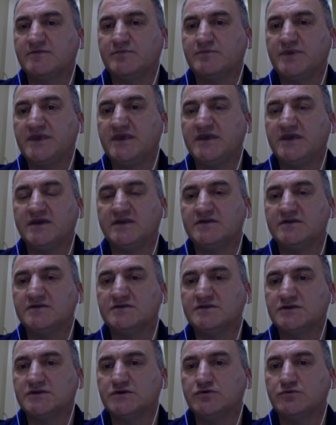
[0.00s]
peak
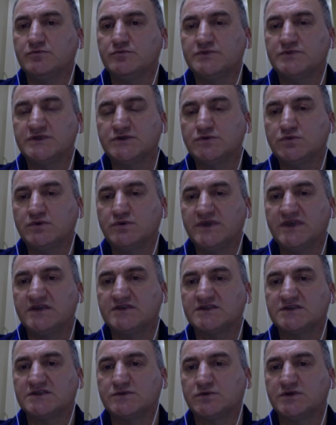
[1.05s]
in two
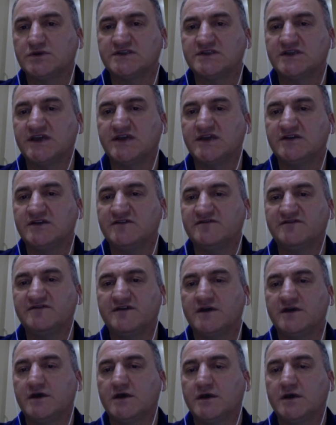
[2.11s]
weeks, towards the end of
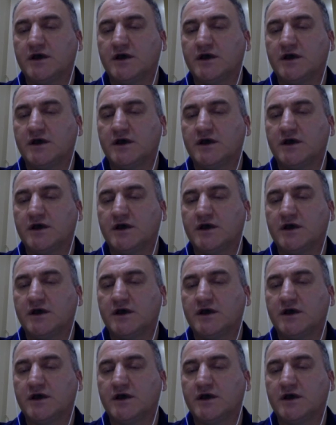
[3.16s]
